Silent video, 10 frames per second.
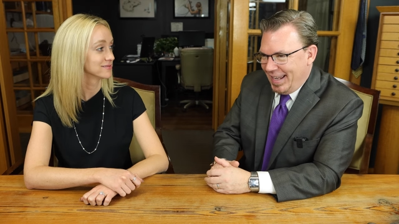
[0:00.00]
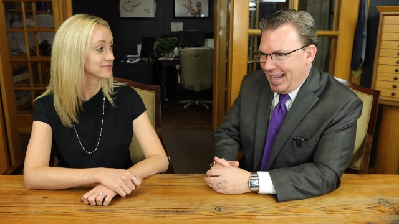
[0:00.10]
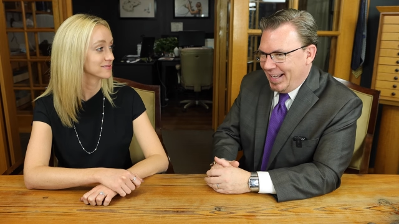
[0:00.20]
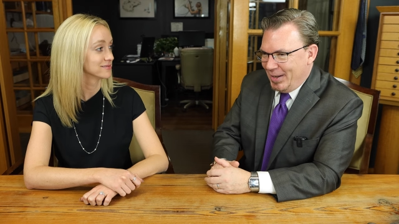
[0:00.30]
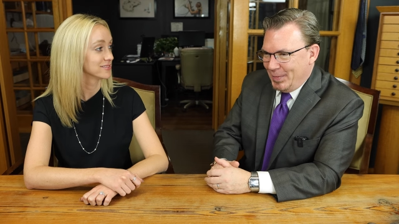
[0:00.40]

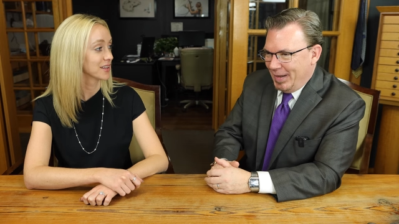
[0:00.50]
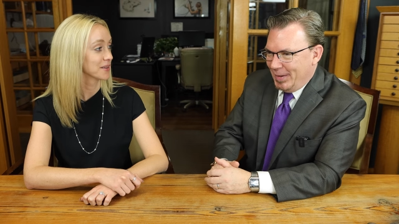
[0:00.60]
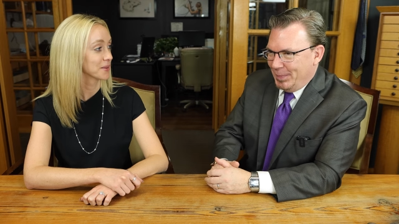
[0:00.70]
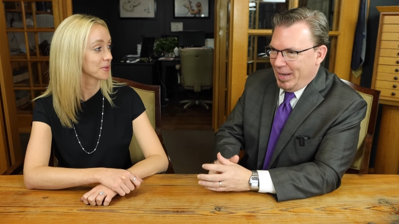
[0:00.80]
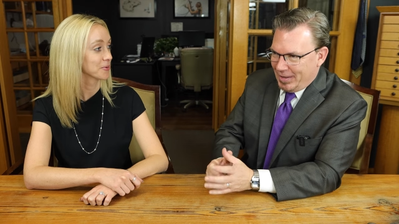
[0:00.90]
Speaker 1: Yeah. Um,
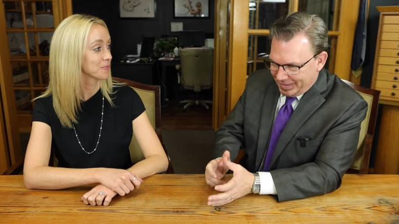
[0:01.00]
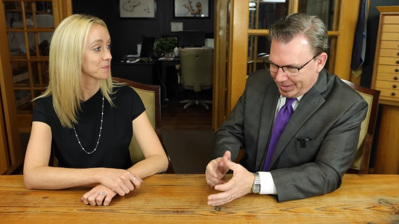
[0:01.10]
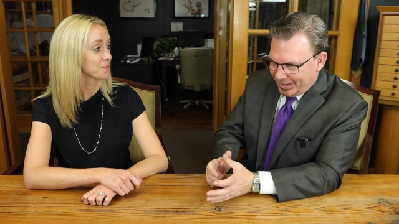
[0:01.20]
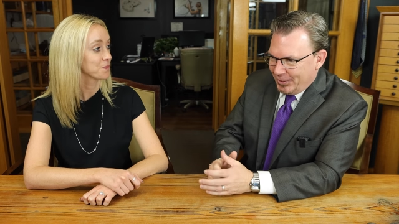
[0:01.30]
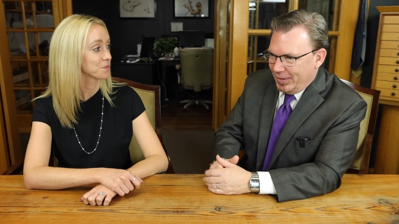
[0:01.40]
uh, did a
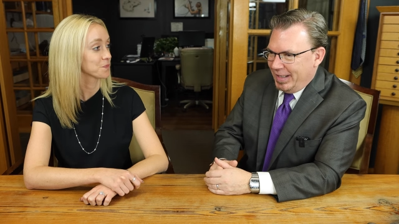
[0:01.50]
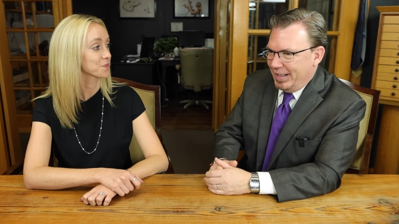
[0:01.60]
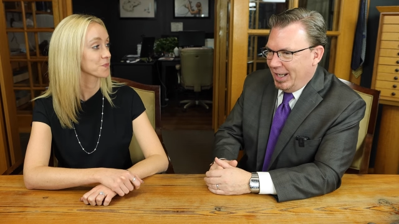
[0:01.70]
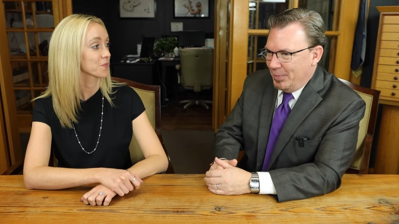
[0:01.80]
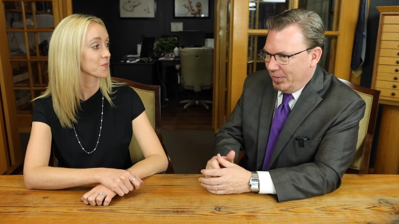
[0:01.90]
good
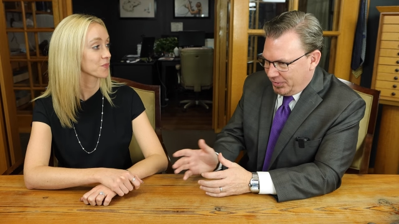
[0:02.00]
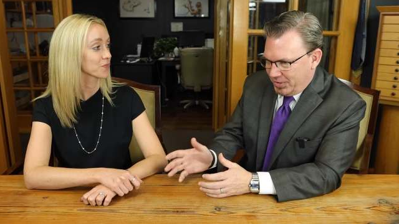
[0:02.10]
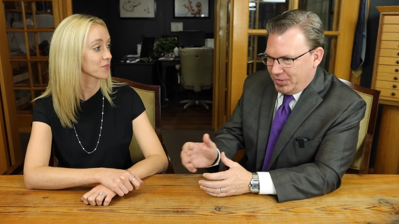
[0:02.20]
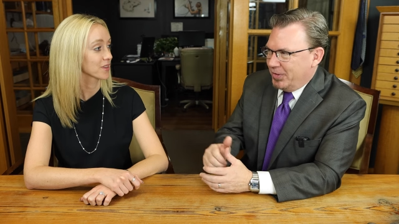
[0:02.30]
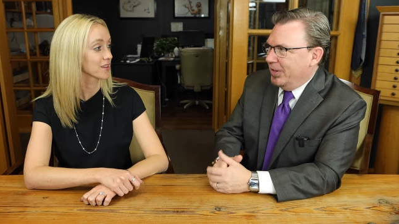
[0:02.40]
green. Um, this is
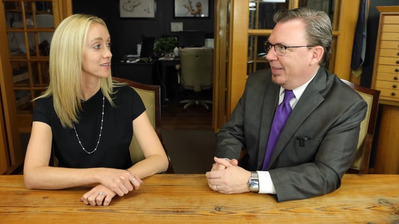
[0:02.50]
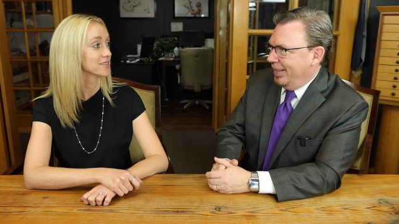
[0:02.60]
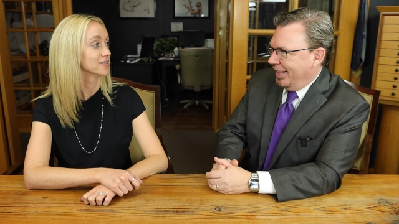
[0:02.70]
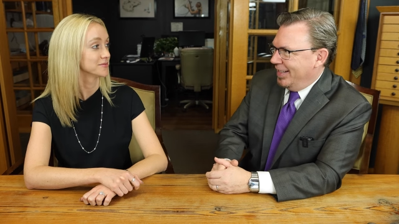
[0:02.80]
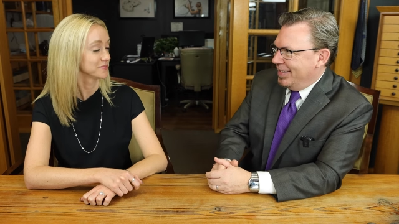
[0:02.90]
just as good.
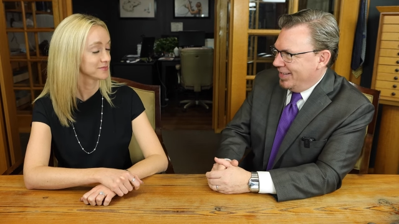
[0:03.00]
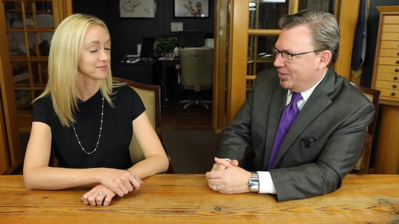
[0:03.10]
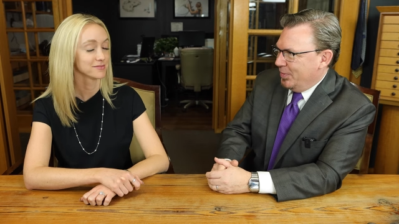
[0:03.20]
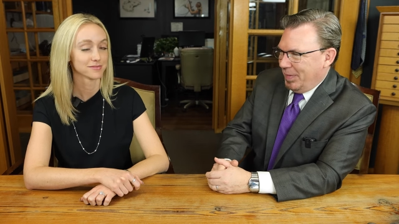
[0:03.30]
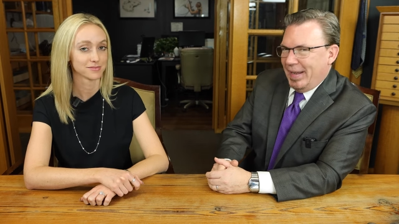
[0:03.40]
Uh, this
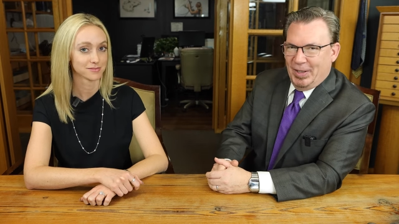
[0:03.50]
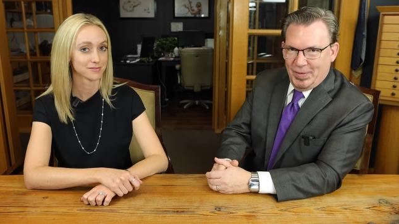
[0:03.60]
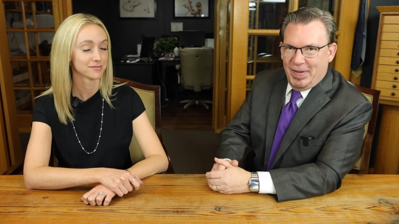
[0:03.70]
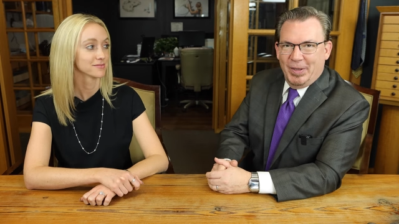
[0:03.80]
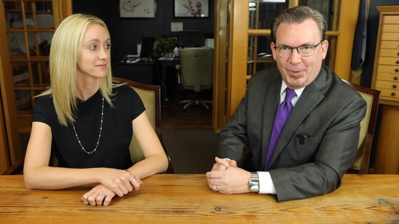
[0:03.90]
would be my
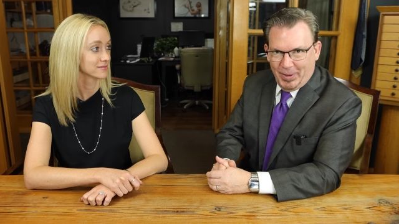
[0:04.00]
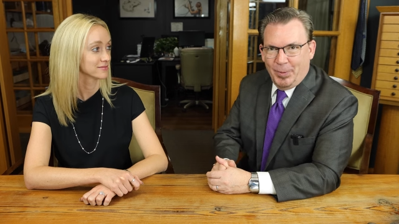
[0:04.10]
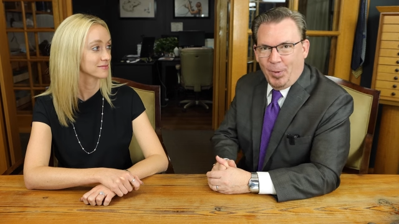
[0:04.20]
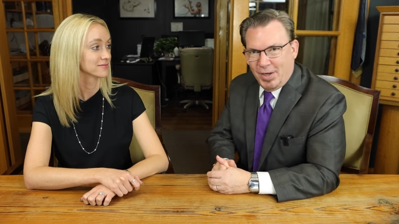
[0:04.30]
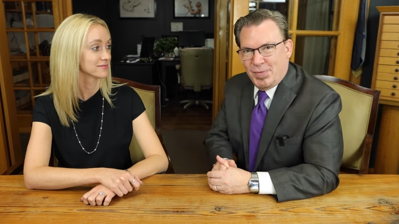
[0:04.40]
elevated green
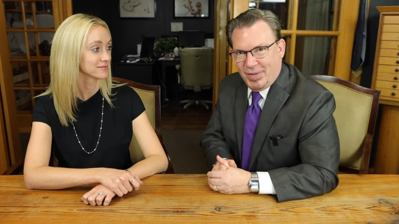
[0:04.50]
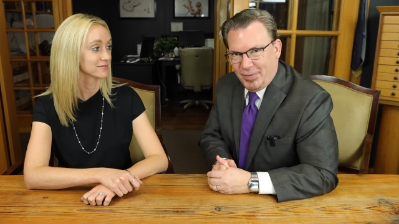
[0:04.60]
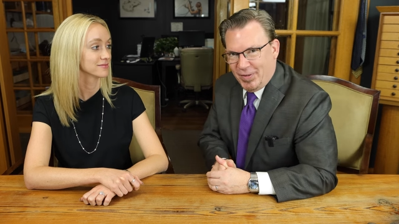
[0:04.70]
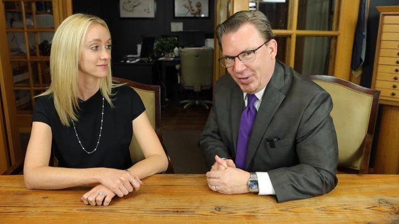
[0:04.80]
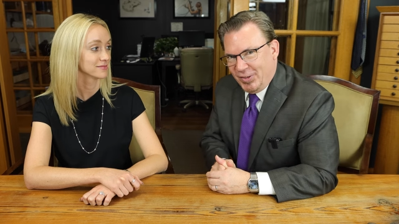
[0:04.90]
watch for,
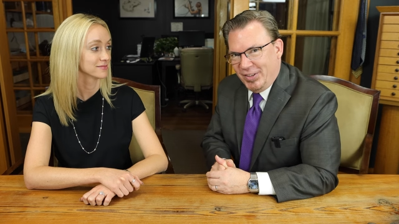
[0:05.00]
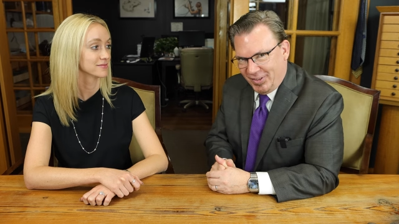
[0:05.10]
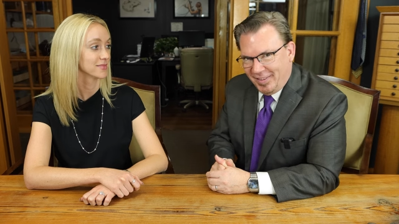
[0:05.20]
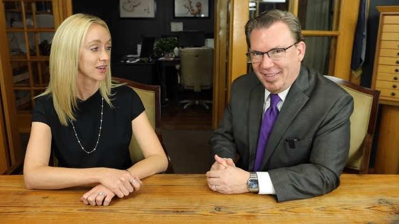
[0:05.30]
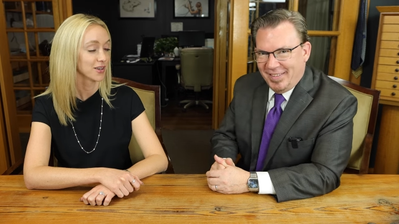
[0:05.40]
for the
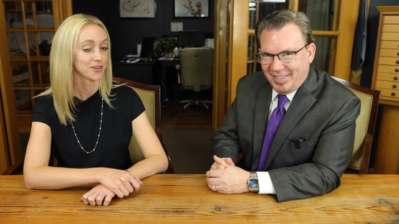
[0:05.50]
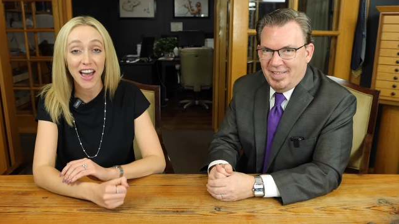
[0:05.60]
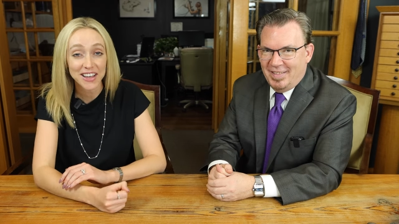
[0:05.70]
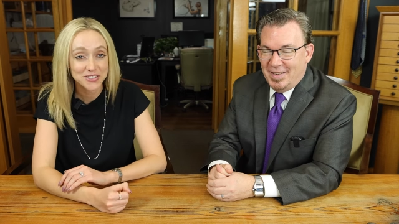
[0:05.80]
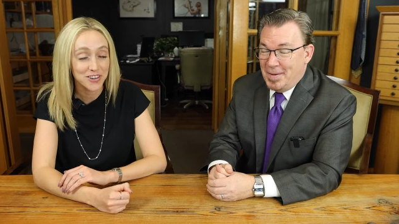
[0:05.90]
season.
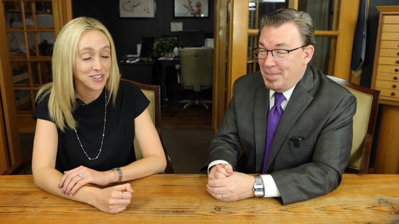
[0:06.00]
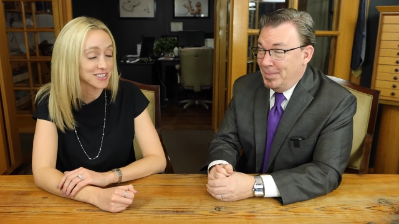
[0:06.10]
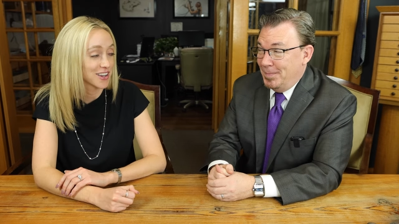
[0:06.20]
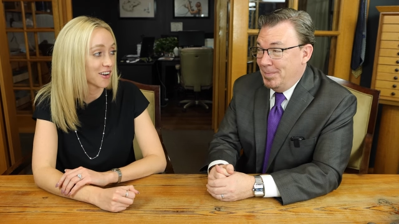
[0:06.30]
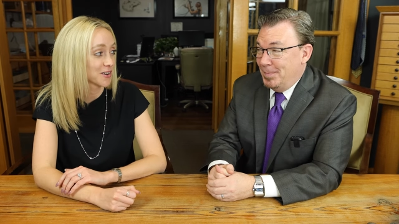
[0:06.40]
Speaker 2: Last for us to
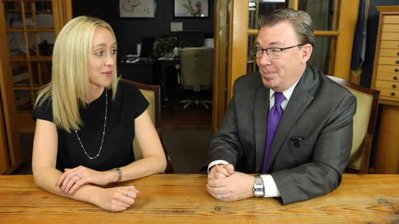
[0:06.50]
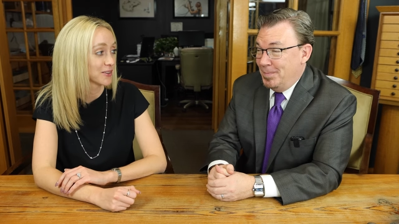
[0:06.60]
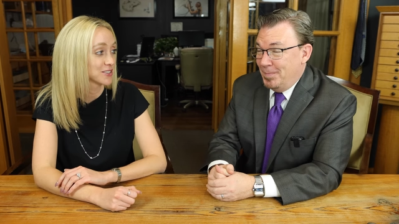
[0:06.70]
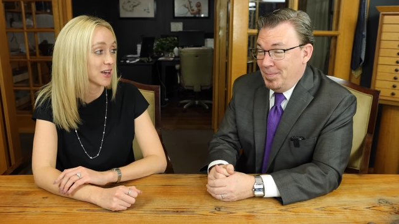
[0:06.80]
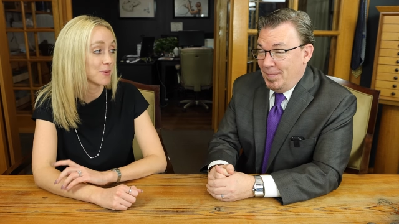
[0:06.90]
talk
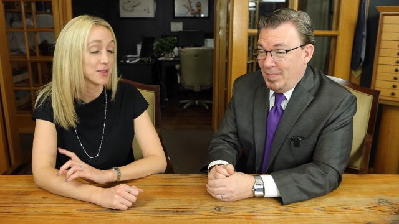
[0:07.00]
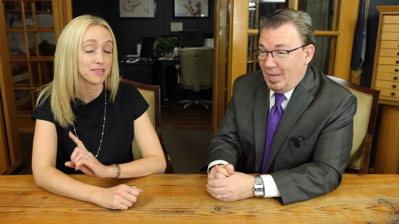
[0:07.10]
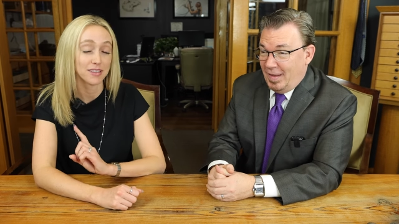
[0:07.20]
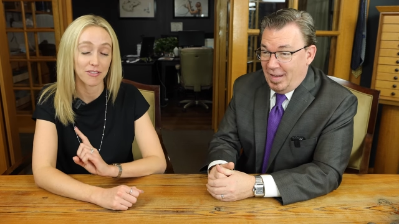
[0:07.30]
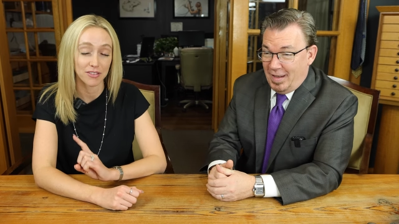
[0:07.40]
about today, but
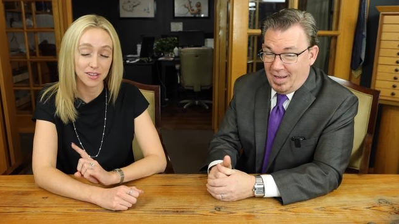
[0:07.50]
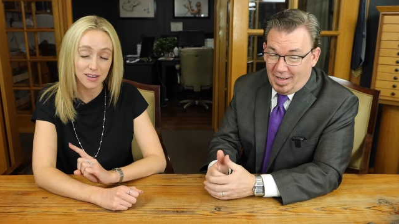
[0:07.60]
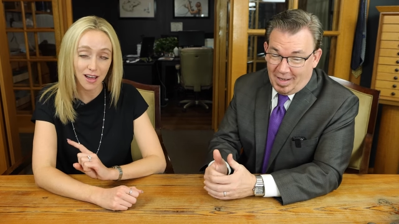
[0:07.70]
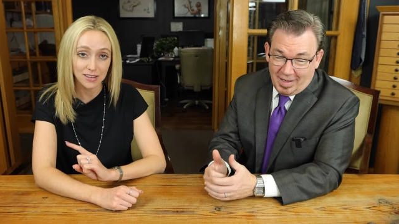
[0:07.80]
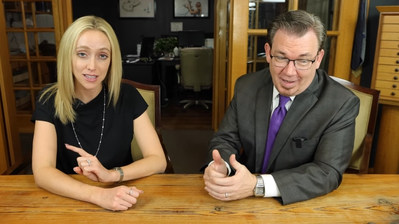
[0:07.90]
definitely
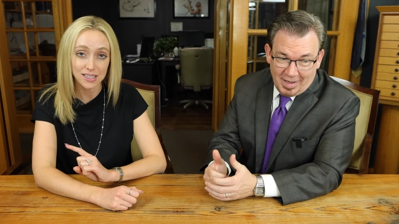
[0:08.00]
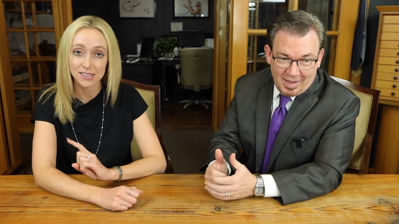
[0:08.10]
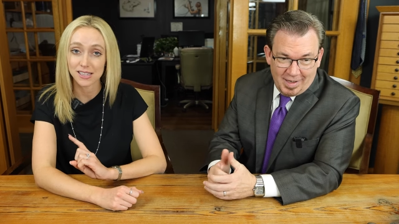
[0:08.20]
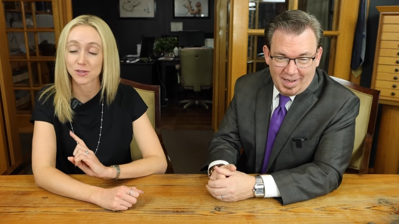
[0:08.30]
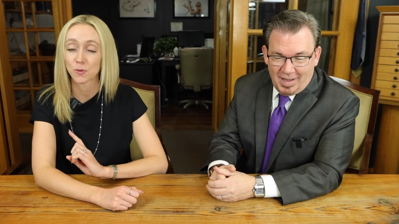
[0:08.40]
not
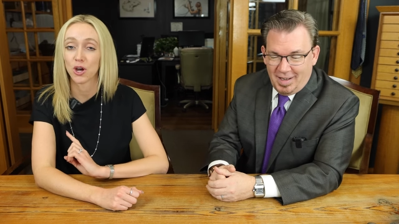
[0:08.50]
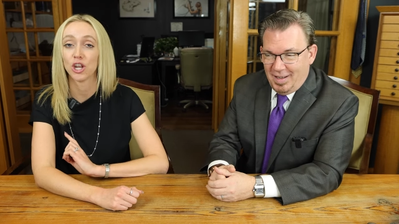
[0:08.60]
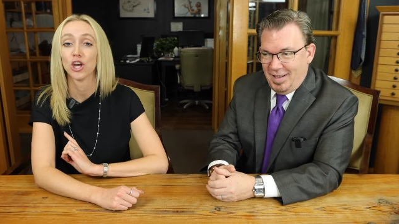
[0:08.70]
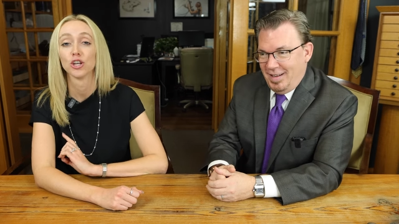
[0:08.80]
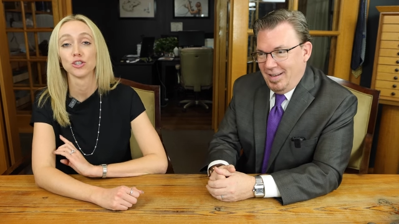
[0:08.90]
least, this one